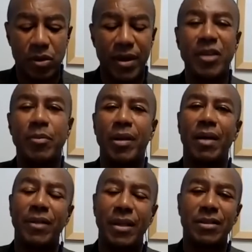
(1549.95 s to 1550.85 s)
on the next pin
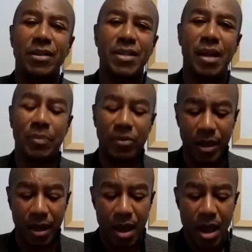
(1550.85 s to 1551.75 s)
level. That's the step 3.